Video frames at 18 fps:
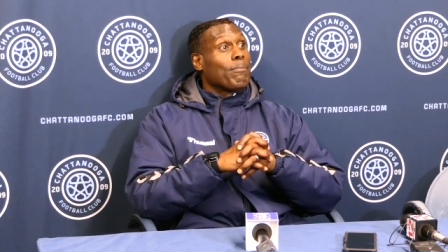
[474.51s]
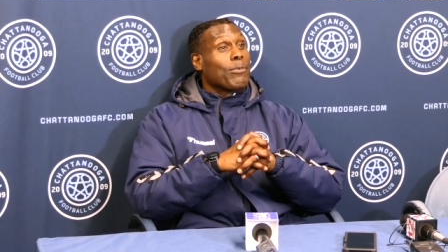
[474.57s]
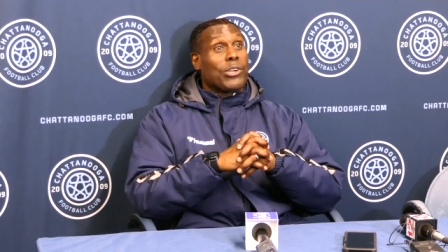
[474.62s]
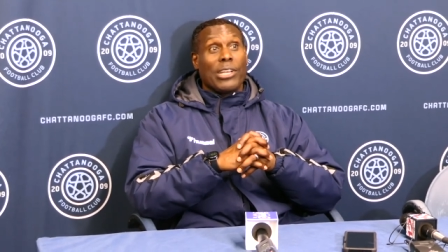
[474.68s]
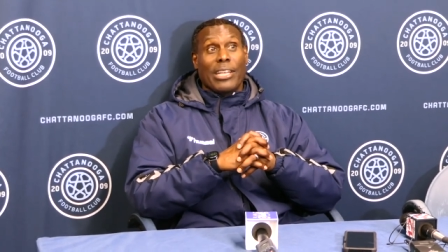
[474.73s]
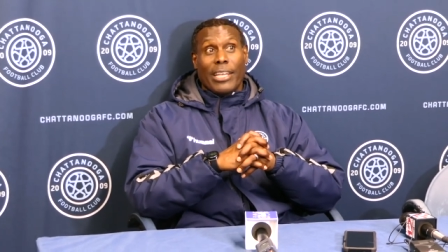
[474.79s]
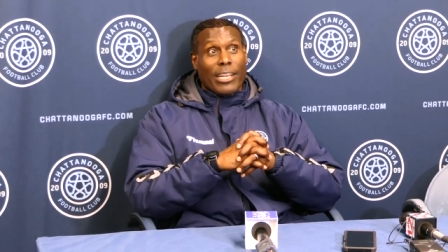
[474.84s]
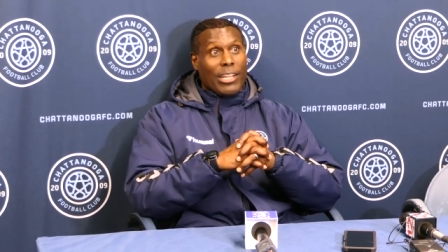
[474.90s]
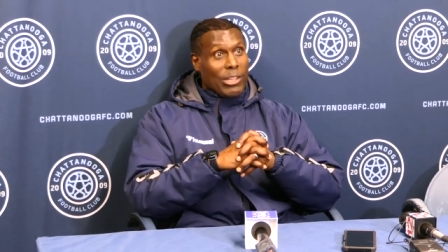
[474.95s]

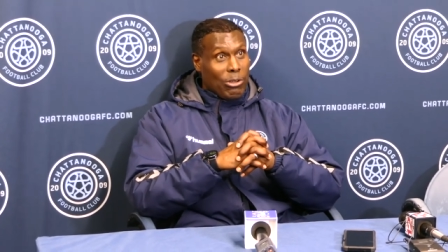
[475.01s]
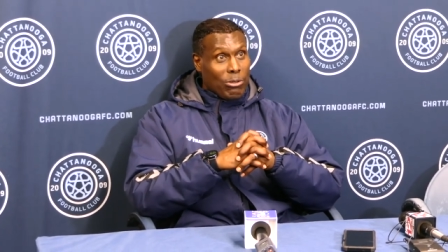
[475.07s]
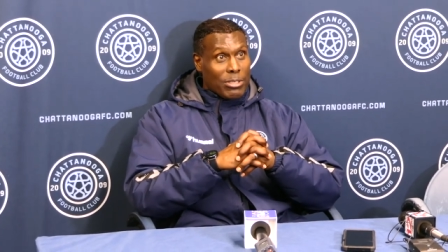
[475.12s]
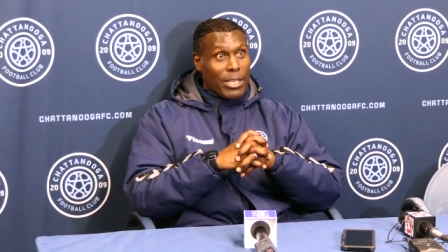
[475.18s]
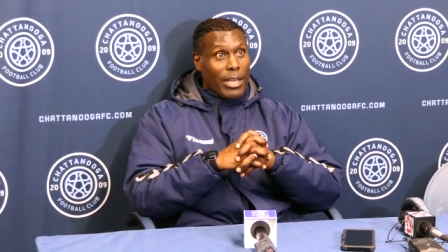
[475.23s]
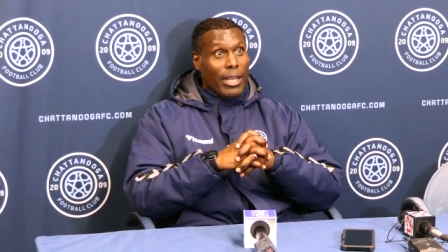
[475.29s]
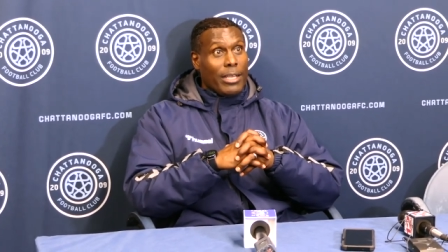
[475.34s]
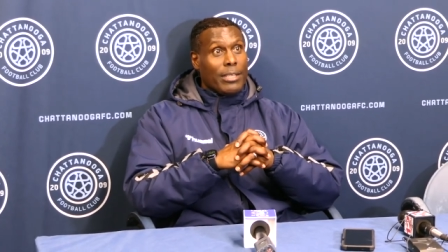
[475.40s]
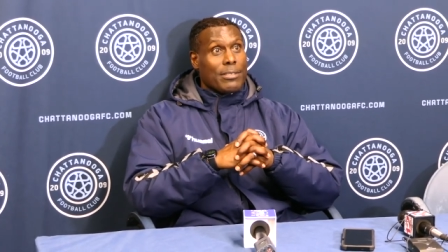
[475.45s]
Couldn't get any of those
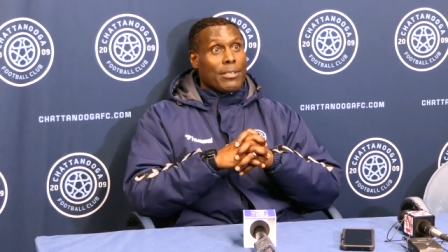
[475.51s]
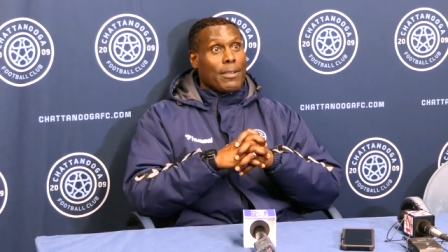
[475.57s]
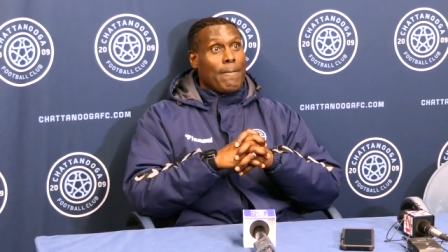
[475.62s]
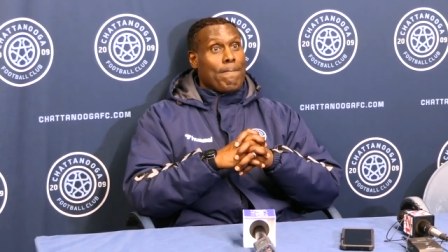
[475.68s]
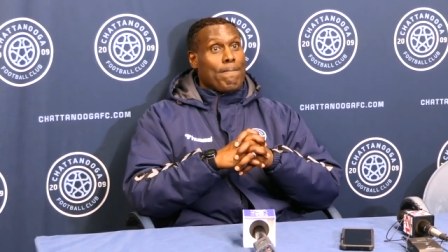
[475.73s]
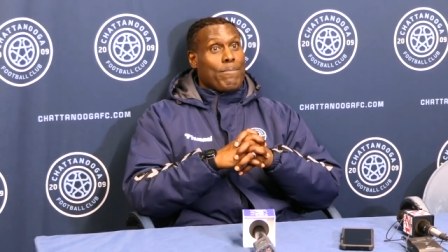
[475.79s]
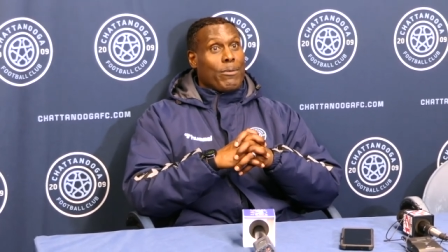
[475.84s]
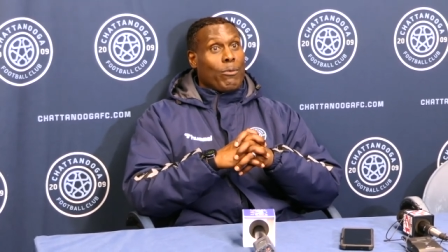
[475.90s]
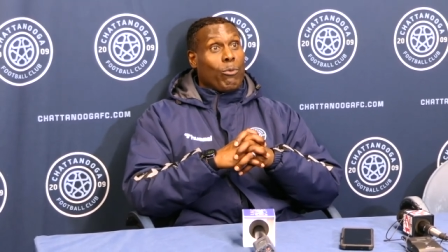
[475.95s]
guys.
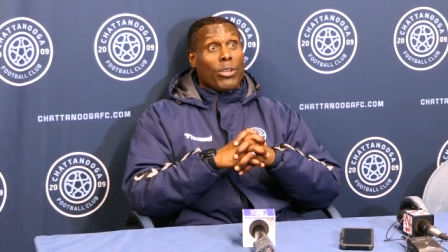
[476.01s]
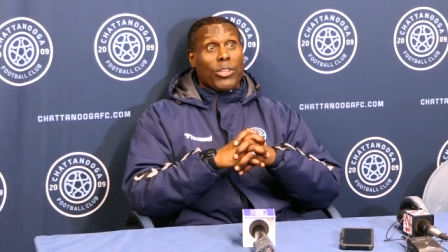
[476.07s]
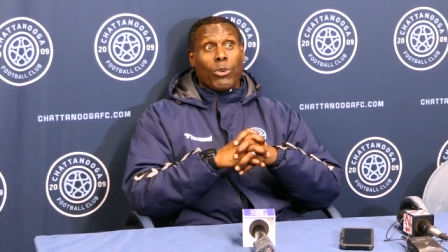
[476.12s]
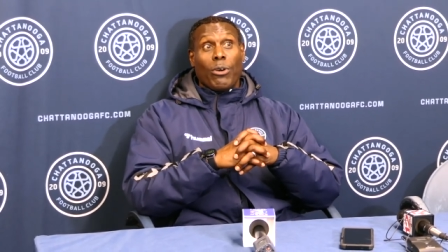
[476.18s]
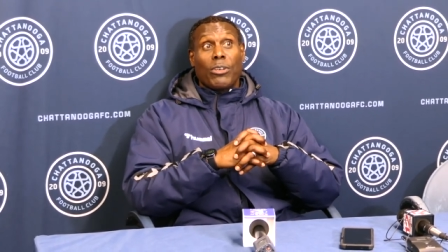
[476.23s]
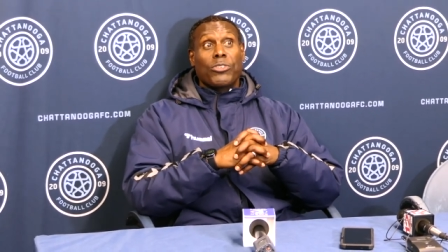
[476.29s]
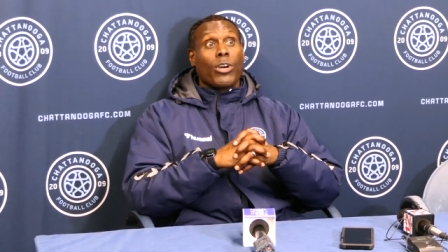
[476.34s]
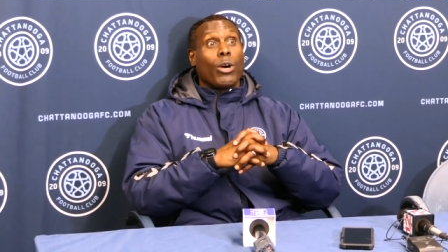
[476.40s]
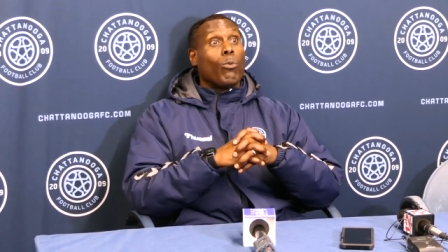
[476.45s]
Went
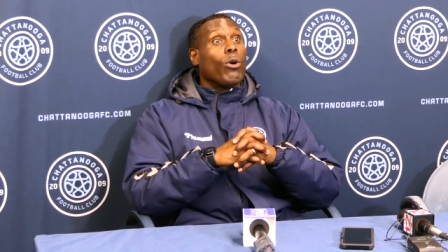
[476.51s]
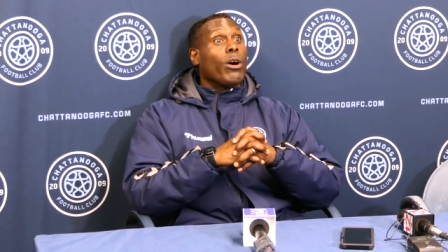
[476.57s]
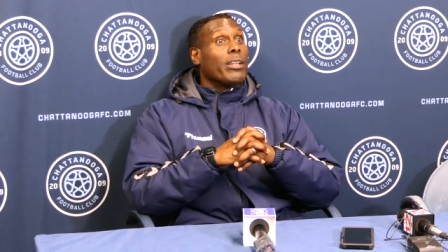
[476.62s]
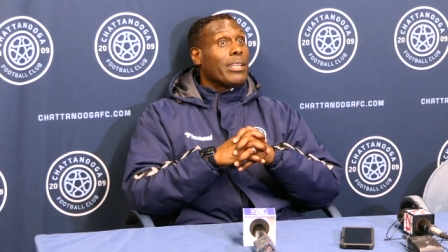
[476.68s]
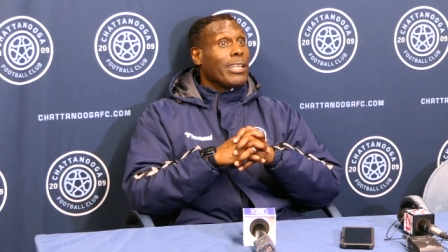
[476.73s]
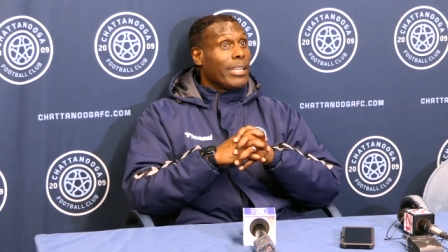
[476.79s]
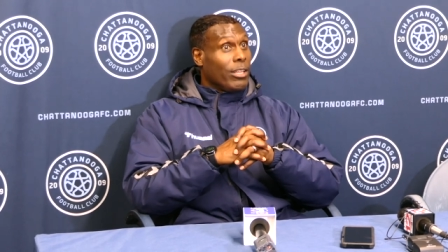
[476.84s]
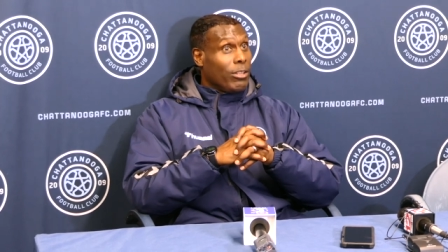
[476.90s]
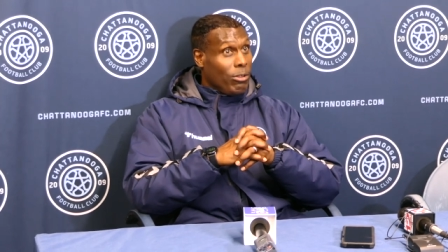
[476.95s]
USL 1, couldn't
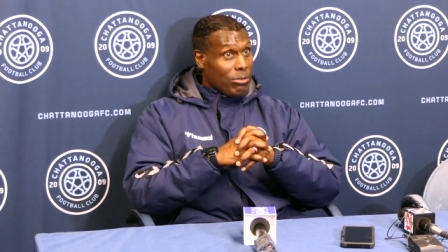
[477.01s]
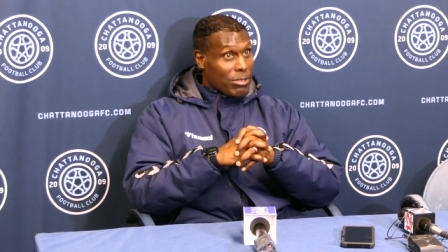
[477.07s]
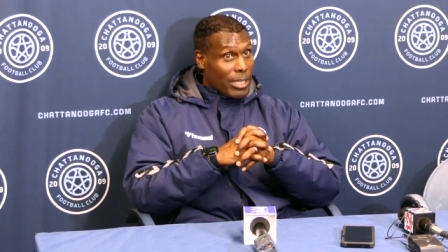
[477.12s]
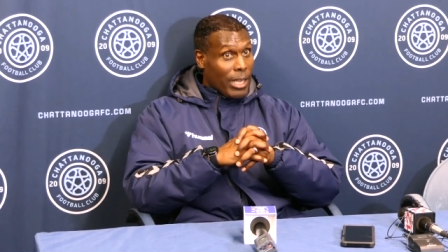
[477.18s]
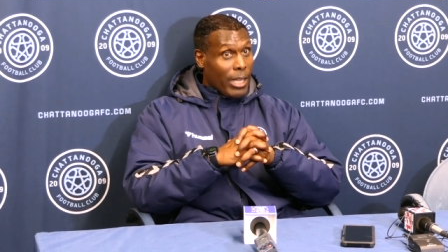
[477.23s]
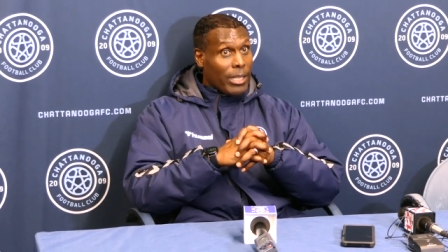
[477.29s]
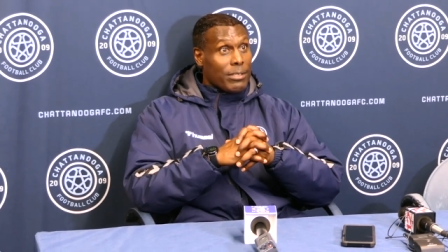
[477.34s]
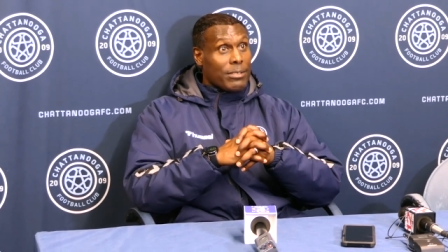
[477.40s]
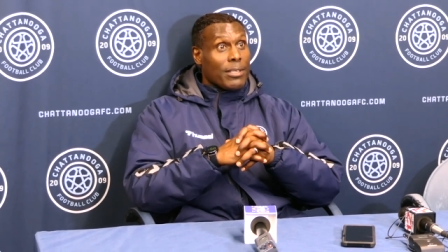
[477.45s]
get any of those
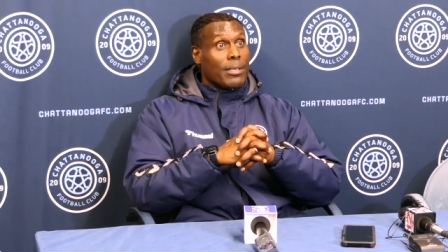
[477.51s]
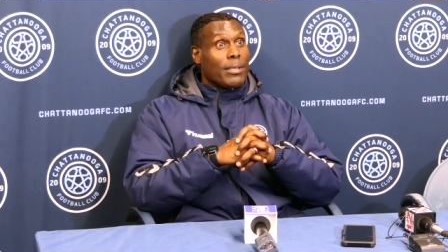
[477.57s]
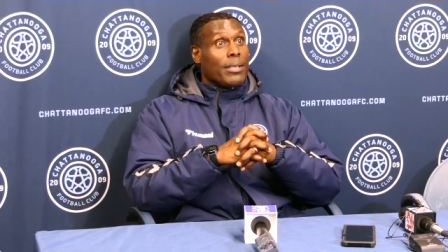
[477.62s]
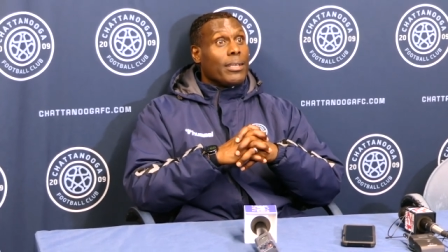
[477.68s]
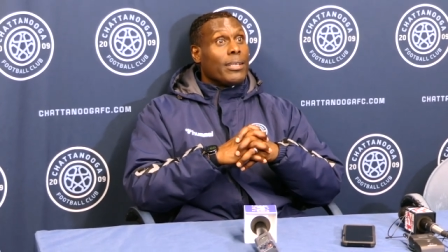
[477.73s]
guys.